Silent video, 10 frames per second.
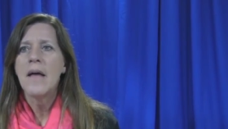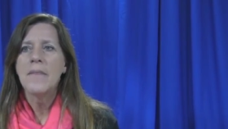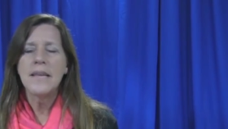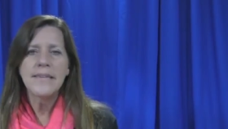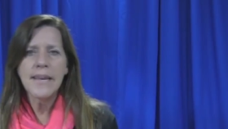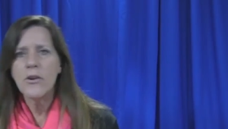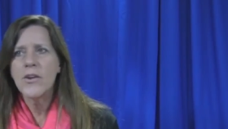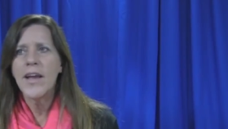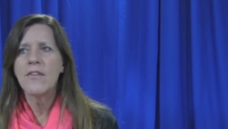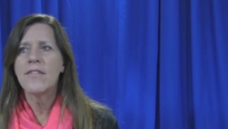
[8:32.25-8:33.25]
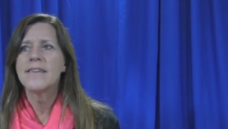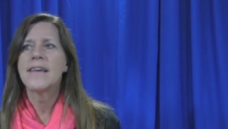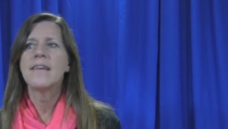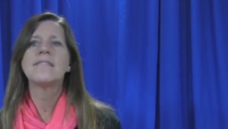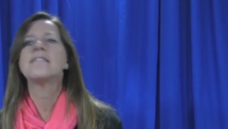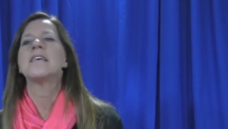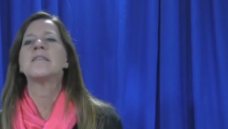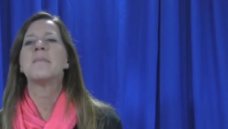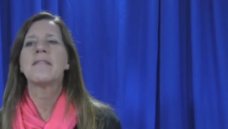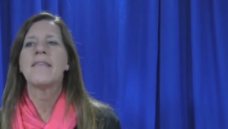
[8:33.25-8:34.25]
The interrogator then tells the
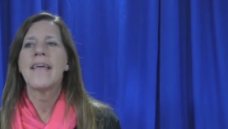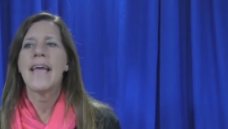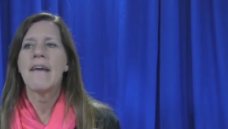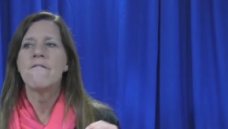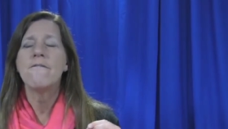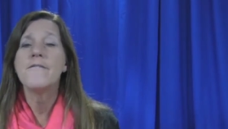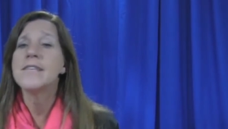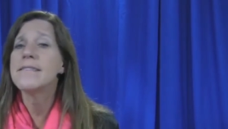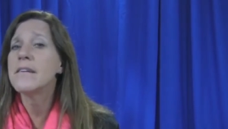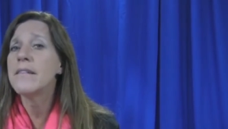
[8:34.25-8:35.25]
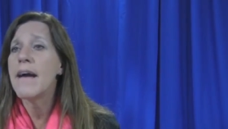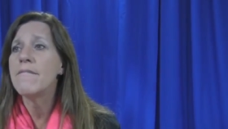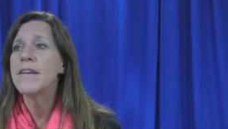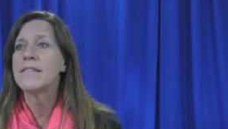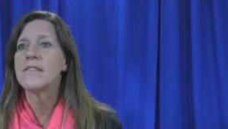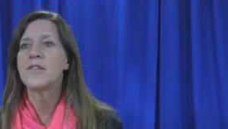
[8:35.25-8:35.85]
suspect that they have physical evidence